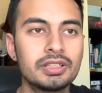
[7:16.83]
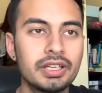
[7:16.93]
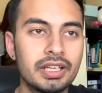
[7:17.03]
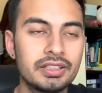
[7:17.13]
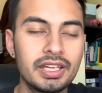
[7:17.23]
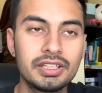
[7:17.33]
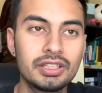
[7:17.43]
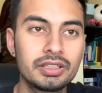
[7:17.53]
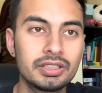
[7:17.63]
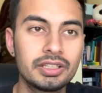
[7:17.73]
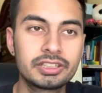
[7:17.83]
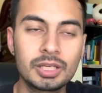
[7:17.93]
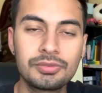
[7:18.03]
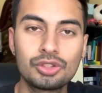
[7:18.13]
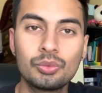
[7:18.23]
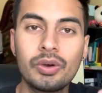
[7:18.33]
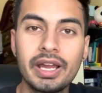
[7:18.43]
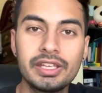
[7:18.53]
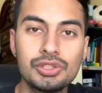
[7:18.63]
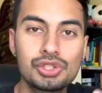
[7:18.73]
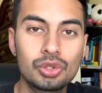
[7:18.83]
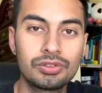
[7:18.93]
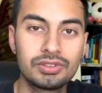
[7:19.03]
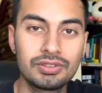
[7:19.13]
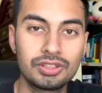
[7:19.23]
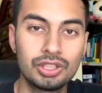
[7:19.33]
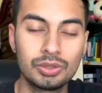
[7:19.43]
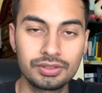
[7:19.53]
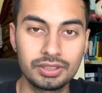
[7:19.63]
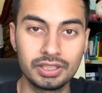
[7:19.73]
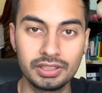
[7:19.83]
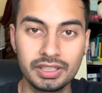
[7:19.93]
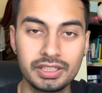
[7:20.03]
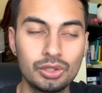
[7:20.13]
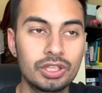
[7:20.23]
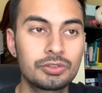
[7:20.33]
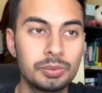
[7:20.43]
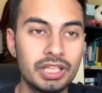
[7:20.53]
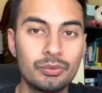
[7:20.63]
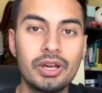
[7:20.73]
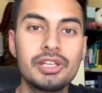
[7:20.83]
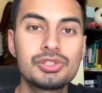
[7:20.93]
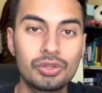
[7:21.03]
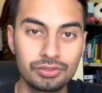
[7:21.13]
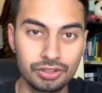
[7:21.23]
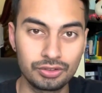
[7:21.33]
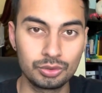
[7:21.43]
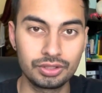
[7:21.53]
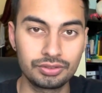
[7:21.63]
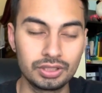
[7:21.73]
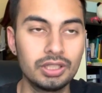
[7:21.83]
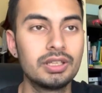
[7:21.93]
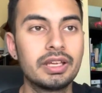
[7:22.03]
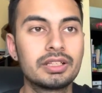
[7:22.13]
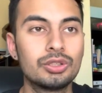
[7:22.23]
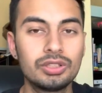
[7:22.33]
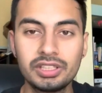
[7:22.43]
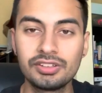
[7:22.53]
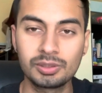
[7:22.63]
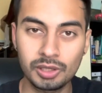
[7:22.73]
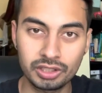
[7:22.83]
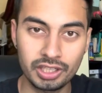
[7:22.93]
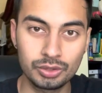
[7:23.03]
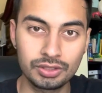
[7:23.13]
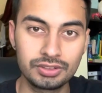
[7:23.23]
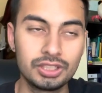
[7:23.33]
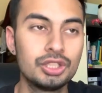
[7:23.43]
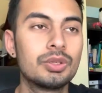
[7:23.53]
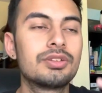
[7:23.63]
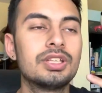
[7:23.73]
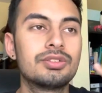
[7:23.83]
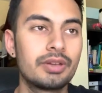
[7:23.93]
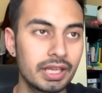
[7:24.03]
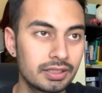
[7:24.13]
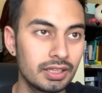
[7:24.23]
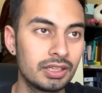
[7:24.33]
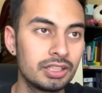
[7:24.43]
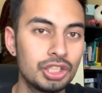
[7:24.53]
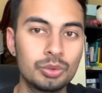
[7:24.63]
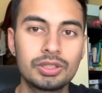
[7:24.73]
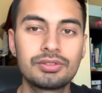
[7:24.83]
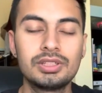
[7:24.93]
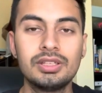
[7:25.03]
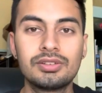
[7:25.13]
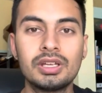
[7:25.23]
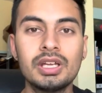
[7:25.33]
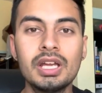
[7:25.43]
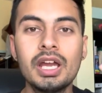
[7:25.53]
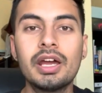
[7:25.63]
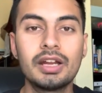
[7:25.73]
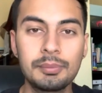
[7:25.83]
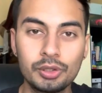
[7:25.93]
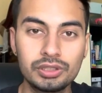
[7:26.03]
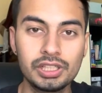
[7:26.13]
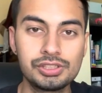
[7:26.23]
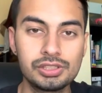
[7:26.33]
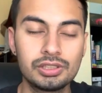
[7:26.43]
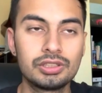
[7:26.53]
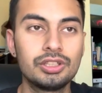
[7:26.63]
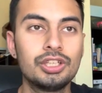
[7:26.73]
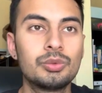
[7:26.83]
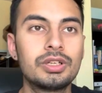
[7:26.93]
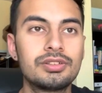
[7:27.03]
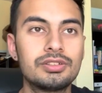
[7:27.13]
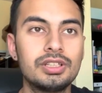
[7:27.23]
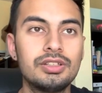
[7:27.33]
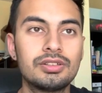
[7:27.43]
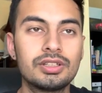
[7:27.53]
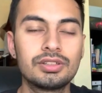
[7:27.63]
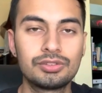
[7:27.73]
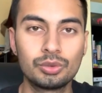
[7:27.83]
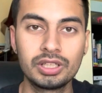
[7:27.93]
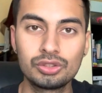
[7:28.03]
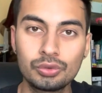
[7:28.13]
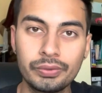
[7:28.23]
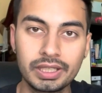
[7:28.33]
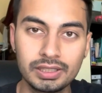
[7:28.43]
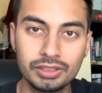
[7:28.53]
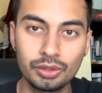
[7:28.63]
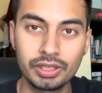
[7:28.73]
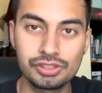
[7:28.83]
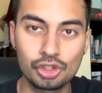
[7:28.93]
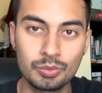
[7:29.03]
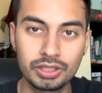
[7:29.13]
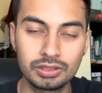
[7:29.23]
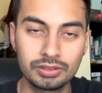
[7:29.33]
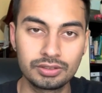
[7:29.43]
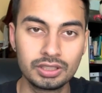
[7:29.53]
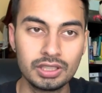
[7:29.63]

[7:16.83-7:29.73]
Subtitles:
And then it comes to why you chose this university. Then you explain why you chose this university, like good things about the university's ranking, university's reputation, university's student to faculty ratio, because